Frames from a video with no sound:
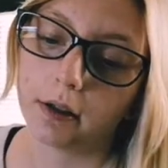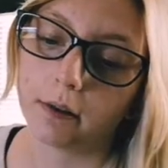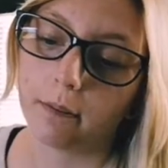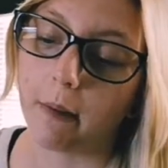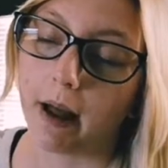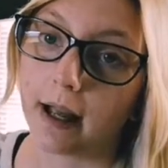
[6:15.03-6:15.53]

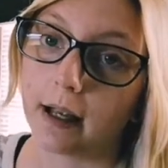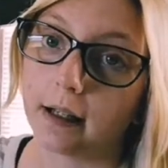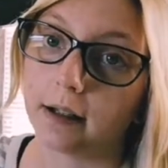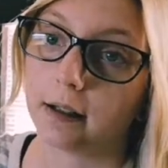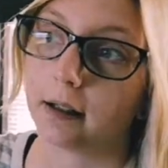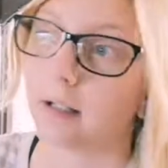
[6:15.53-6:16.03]

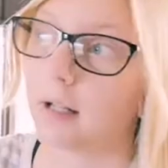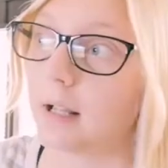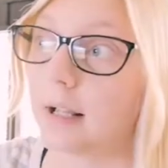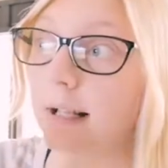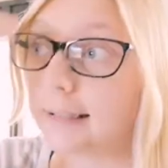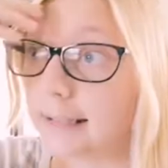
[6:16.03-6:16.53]
my
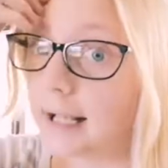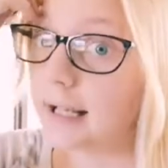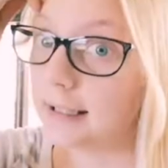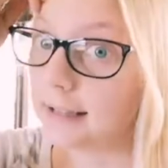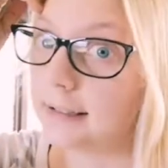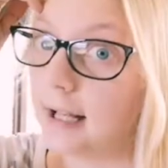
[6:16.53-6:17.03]

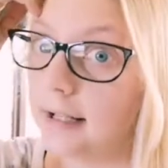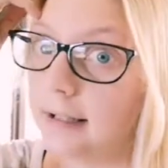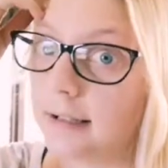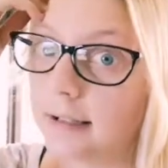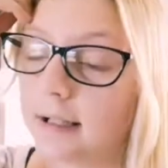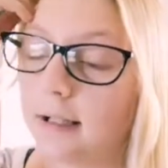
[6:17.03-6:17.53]
second
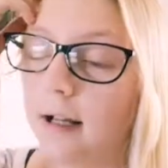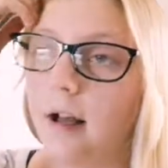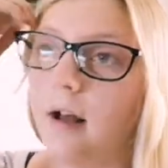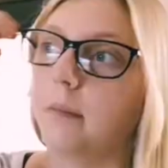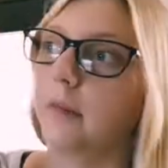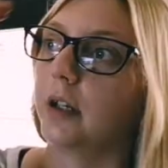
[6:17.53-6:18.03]
son's
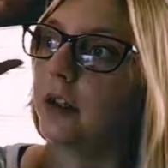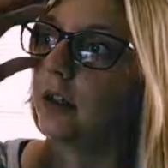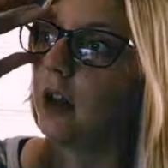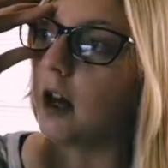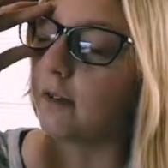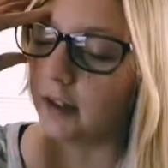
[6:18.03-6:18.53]

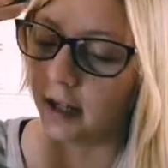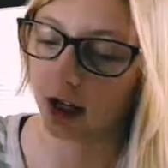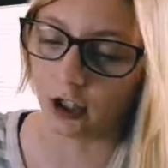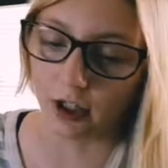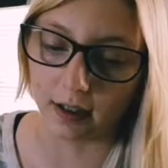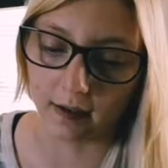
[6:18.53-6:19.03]
little
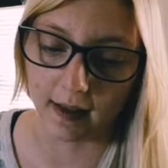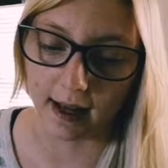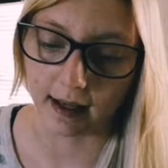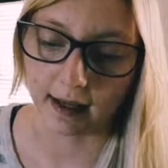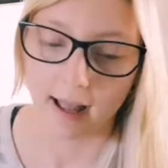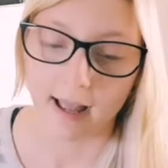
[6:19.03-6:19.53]
ovulation
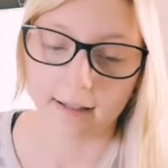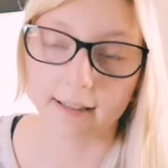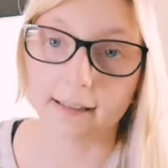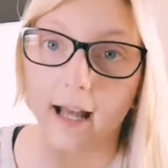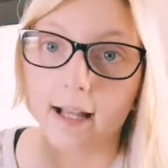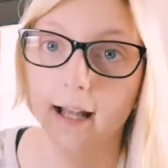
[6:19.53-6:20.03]
thing,
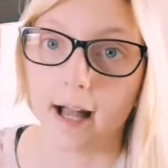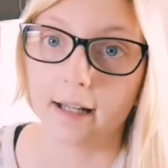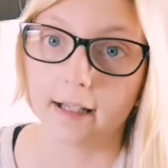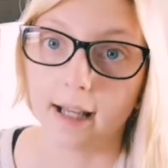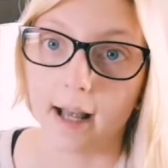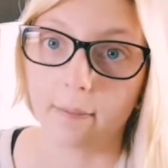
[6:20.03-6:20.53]
because I kind
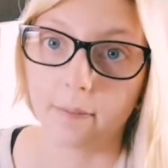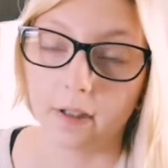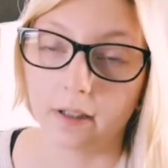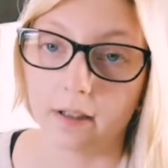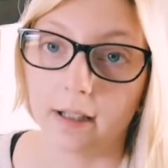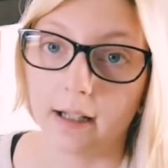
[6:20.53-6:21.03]
of kept
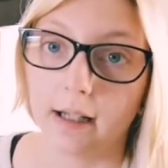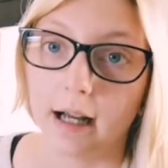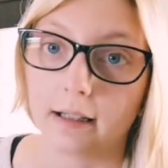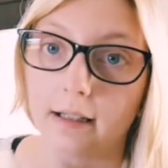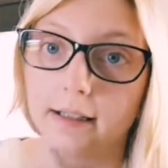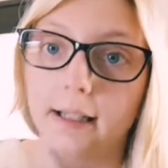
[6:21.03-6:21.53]
it
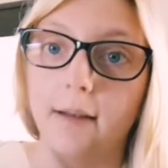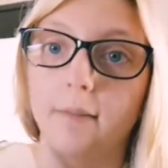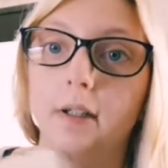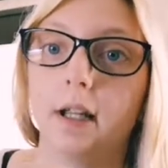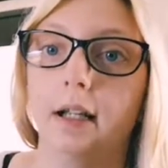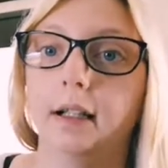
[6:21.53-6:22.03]
at the
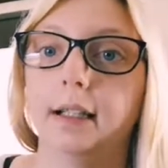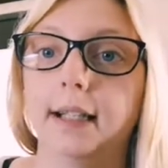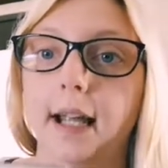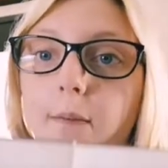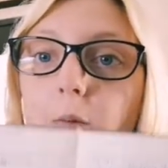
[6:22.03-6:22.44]
same